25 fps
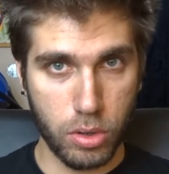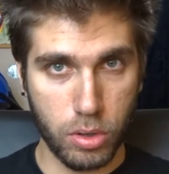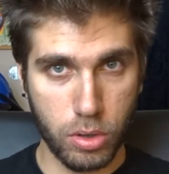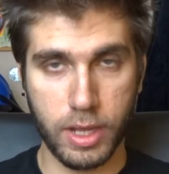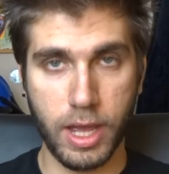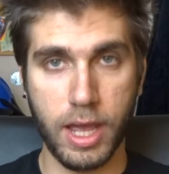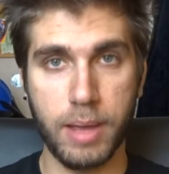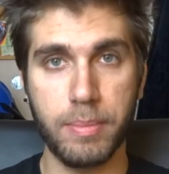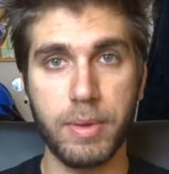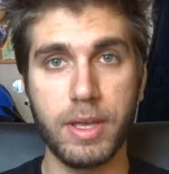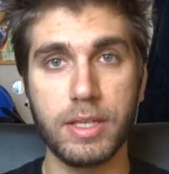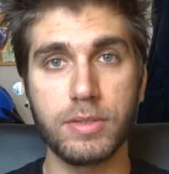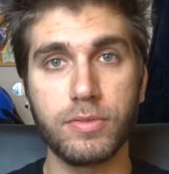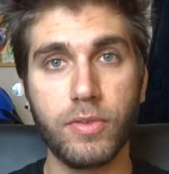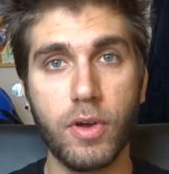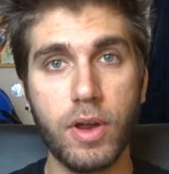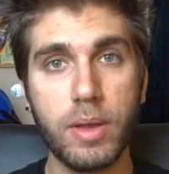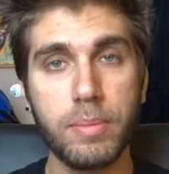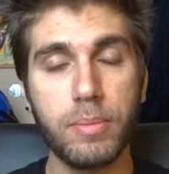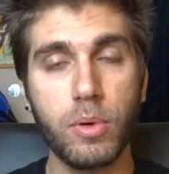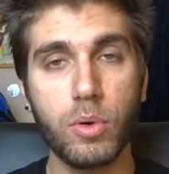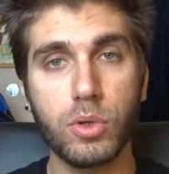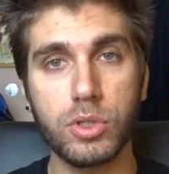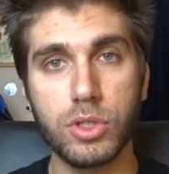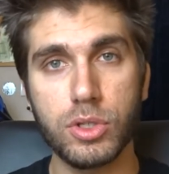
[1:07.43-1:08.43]
Okay, but it's very
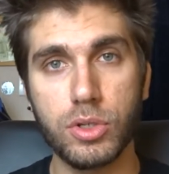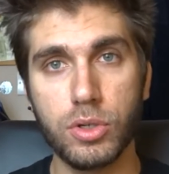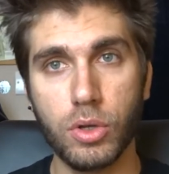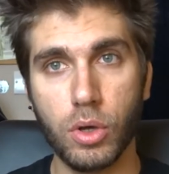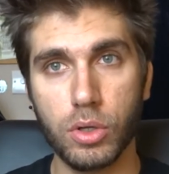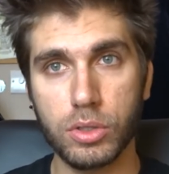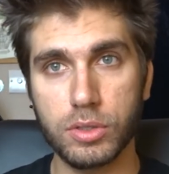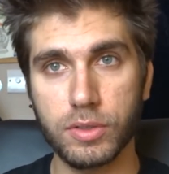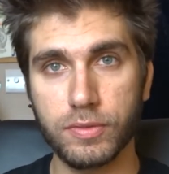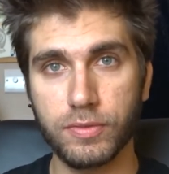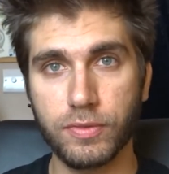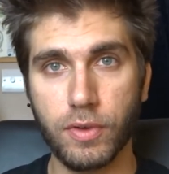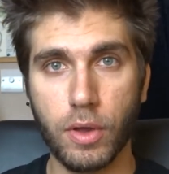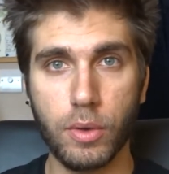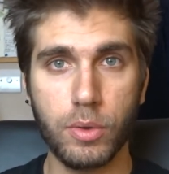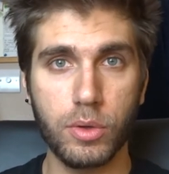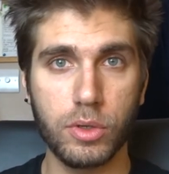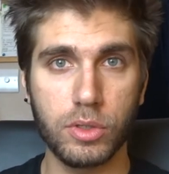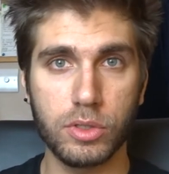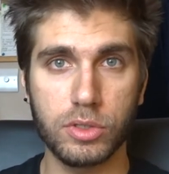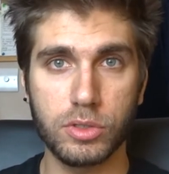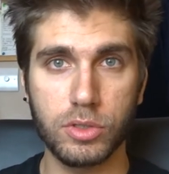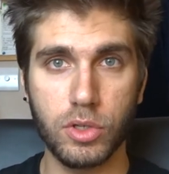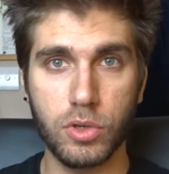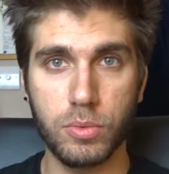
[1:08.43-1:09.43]
important not to
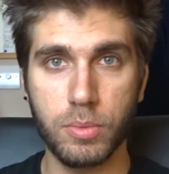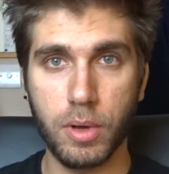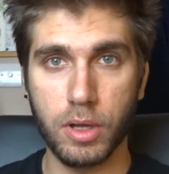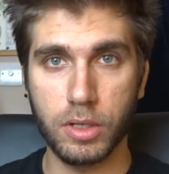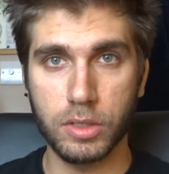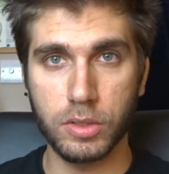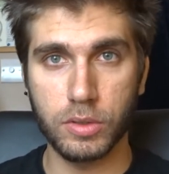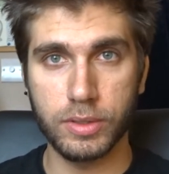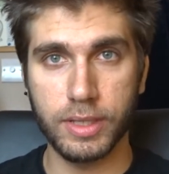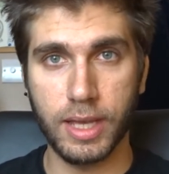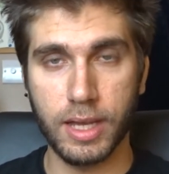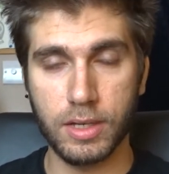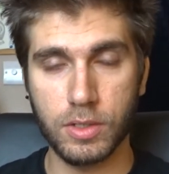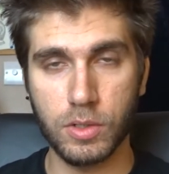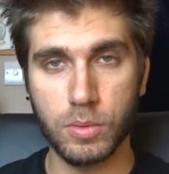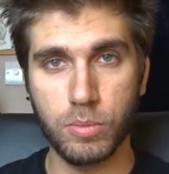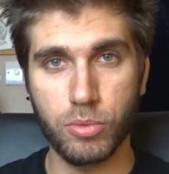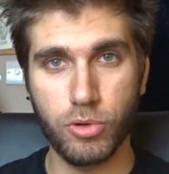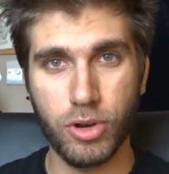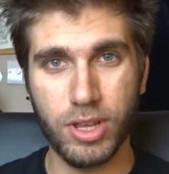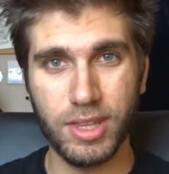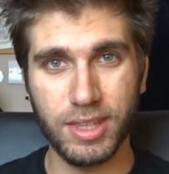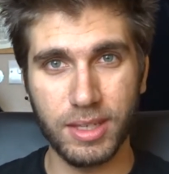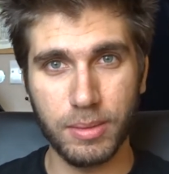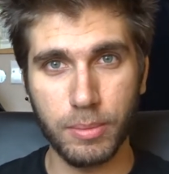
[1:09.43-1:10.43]
focus too much on the actual
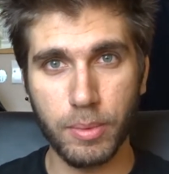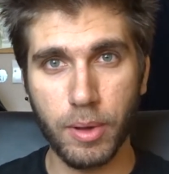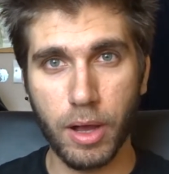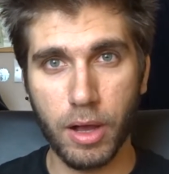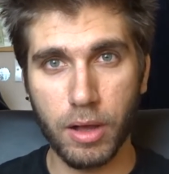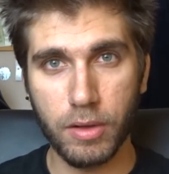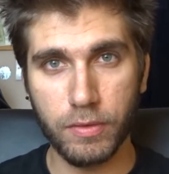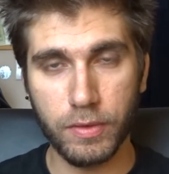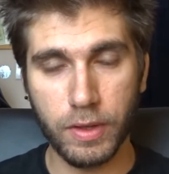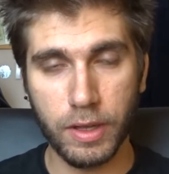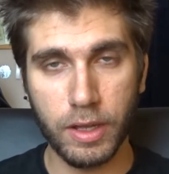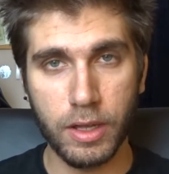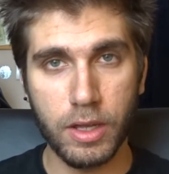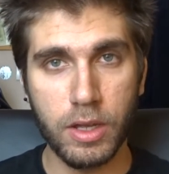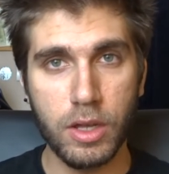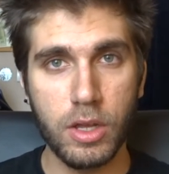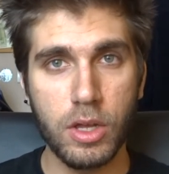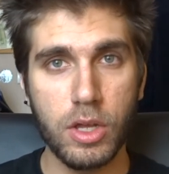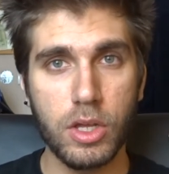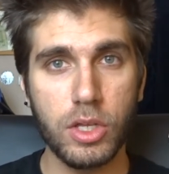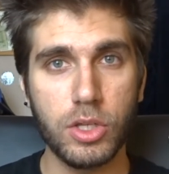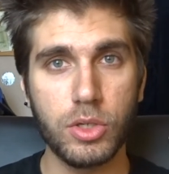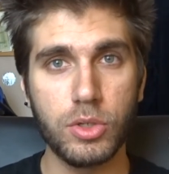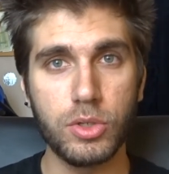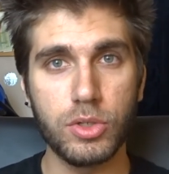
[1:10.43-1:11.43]
breathing part of it.
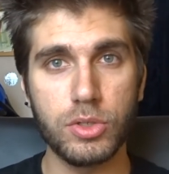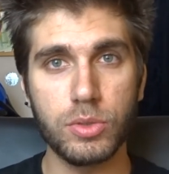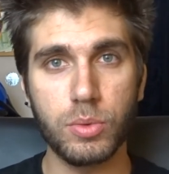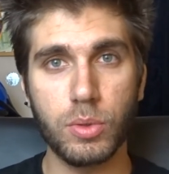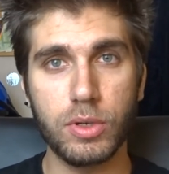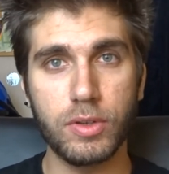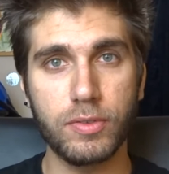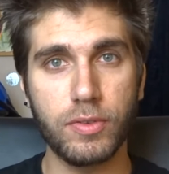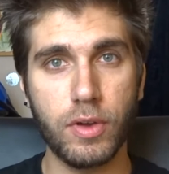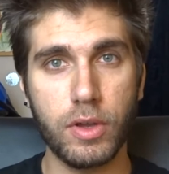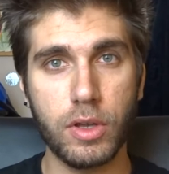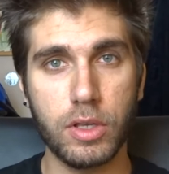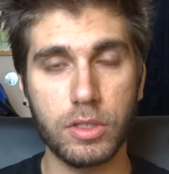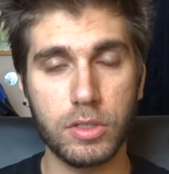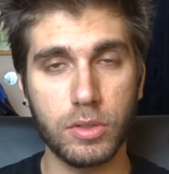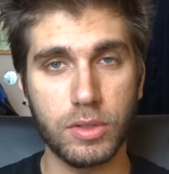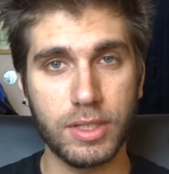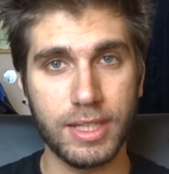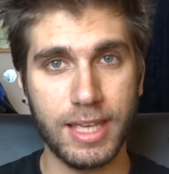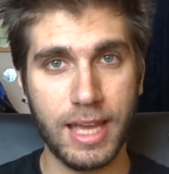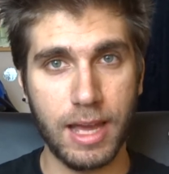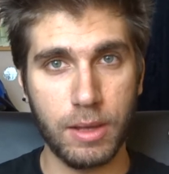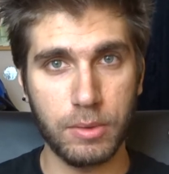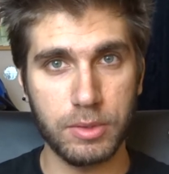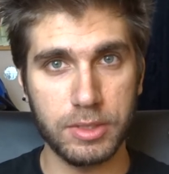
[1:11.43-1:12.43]
You just want to focus on the
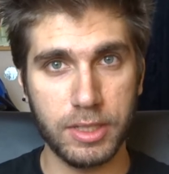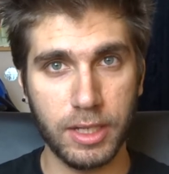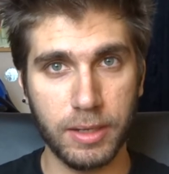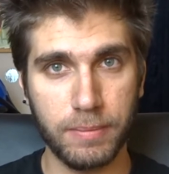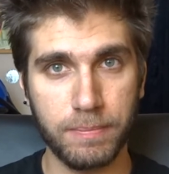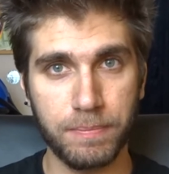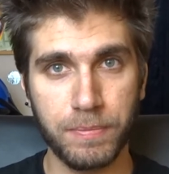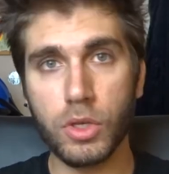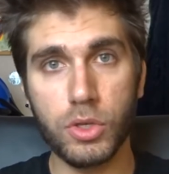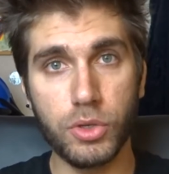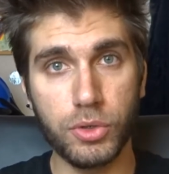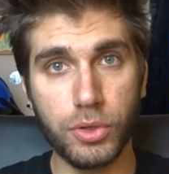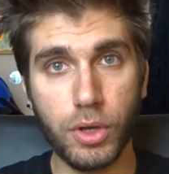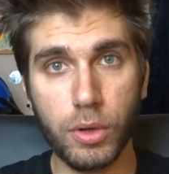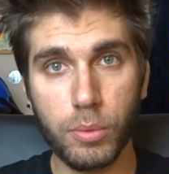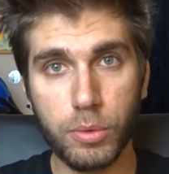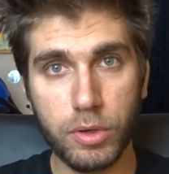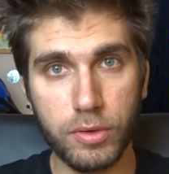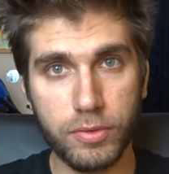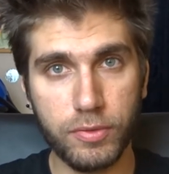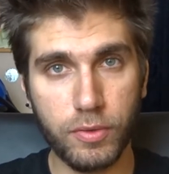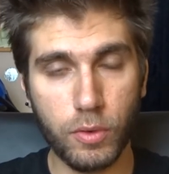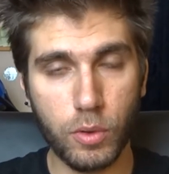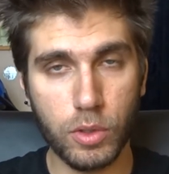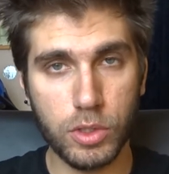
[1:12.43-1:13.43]
counting. You don't want
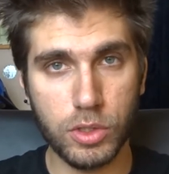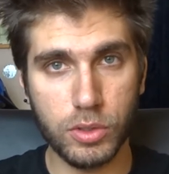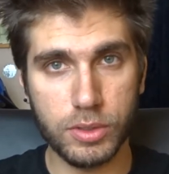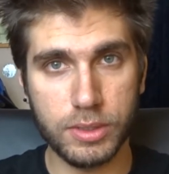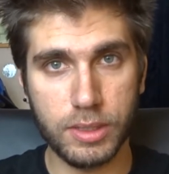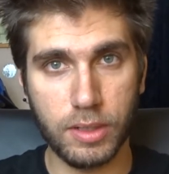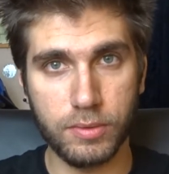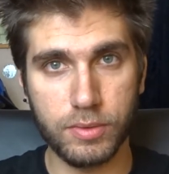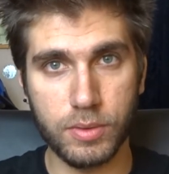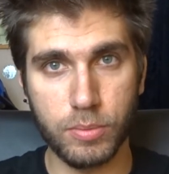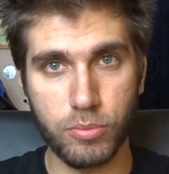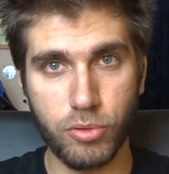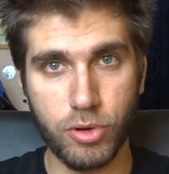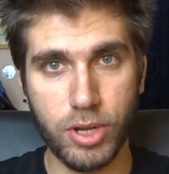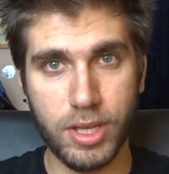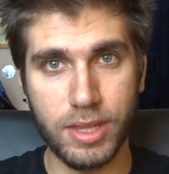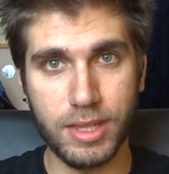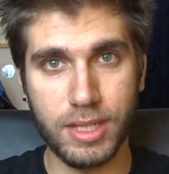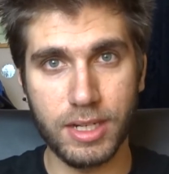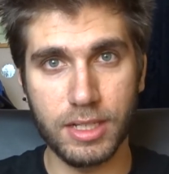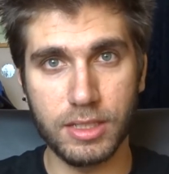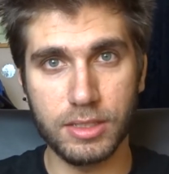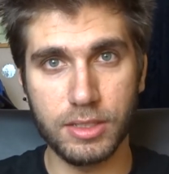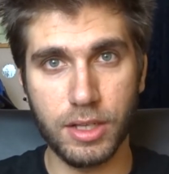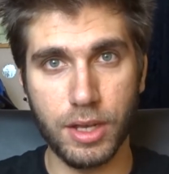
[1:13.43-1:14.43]
to force yourself to breathe
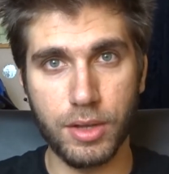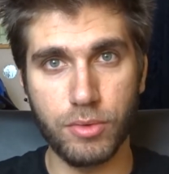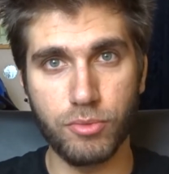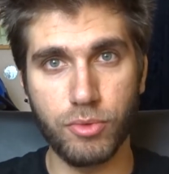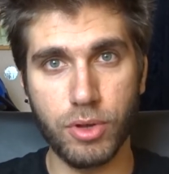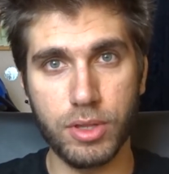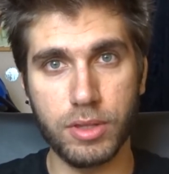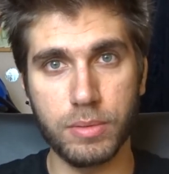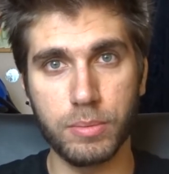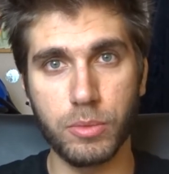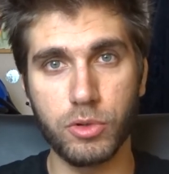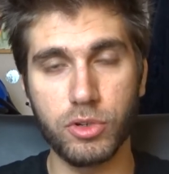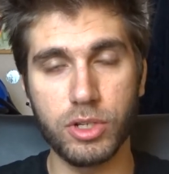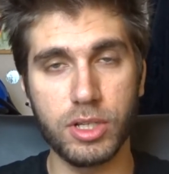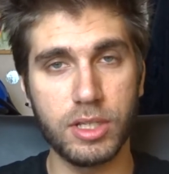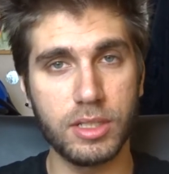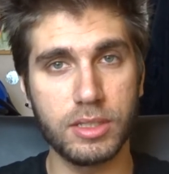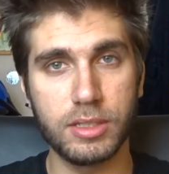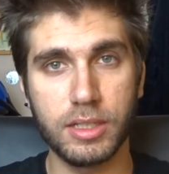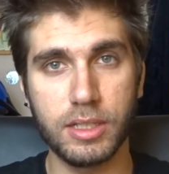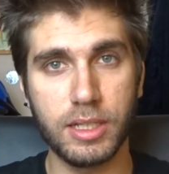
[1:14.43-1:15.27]
in a certain rhythm or in